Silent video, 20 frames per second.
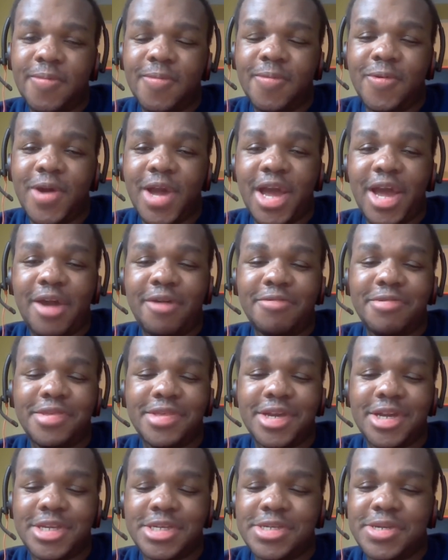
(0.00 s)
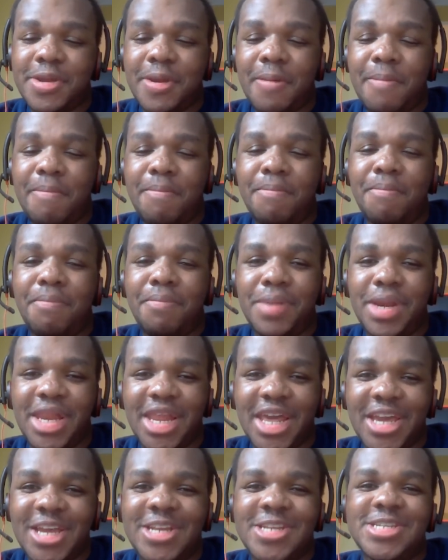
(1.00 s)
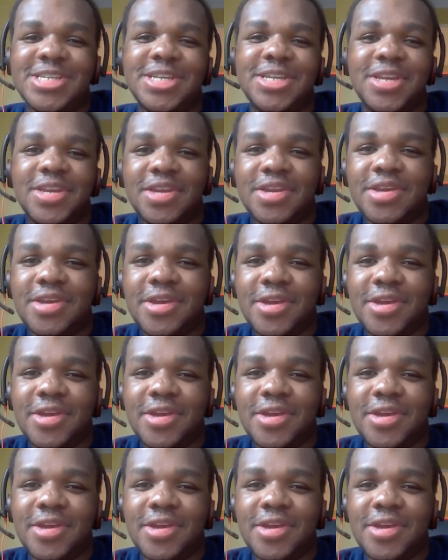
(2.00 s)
would have such blatant